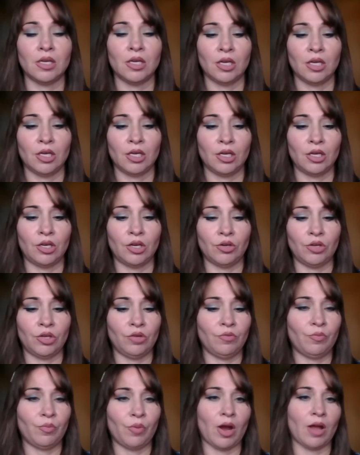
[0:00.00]
You've
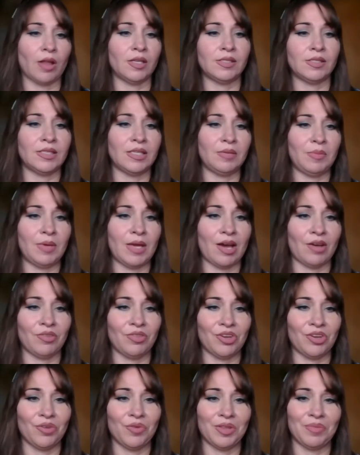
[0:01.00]
probably seen me out
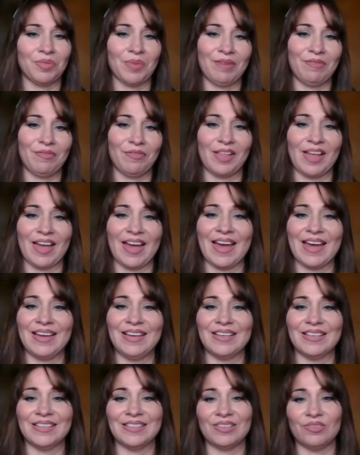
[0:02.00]
there with my
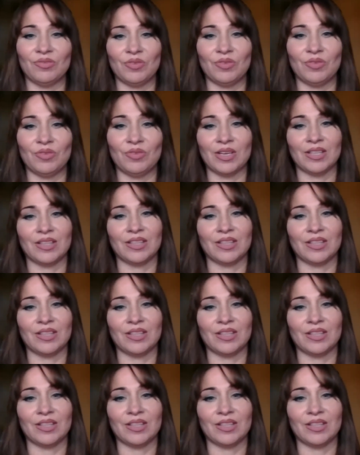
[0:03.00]
flag and with